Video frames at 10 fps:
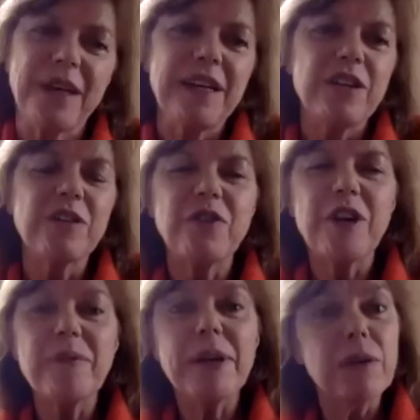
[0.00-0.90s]
You're
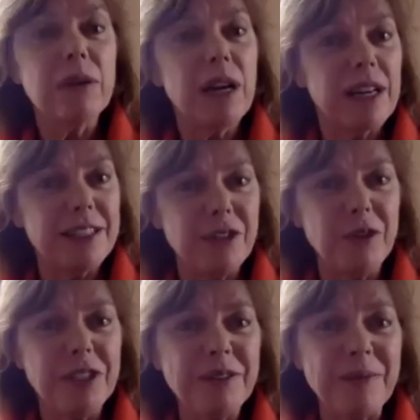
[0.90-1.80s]
from Iran. You
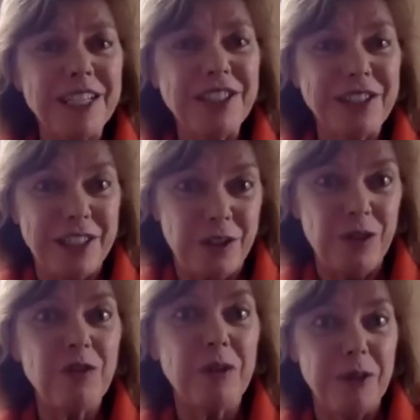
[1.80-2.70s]
didn't mention that you're
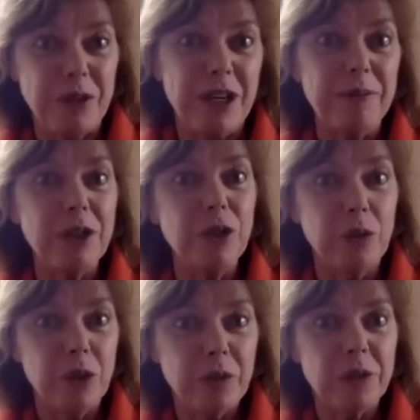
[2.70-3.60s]
from Iran, but you
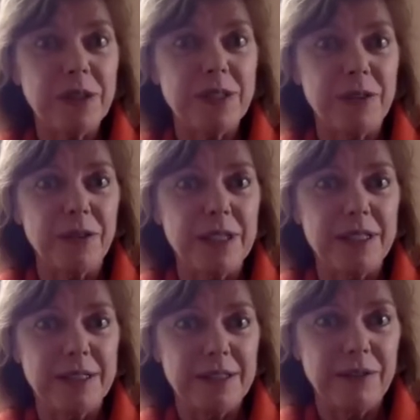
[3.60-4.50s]
work with, yes,
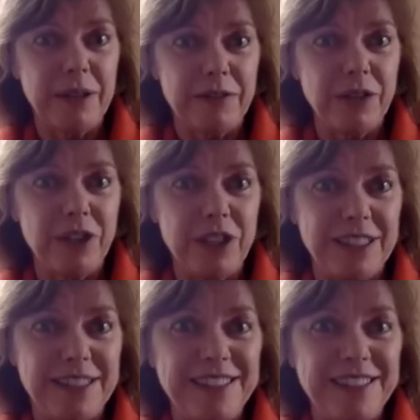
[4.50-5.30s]
Syrian refugees.